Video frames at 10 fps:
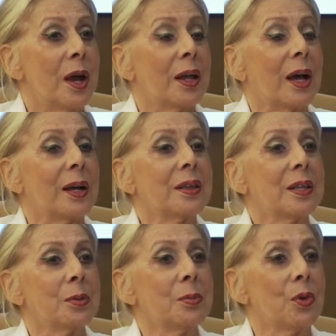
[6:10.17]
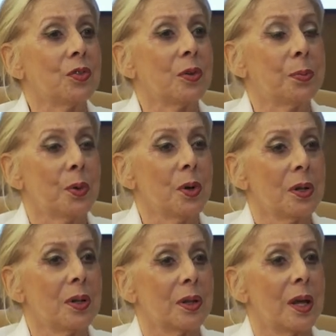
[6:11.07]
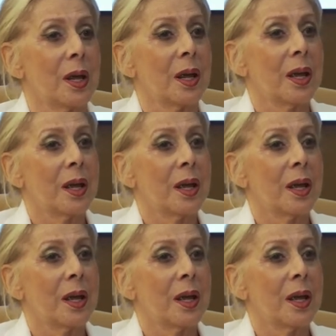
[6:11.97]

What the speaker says: And I think the most important thing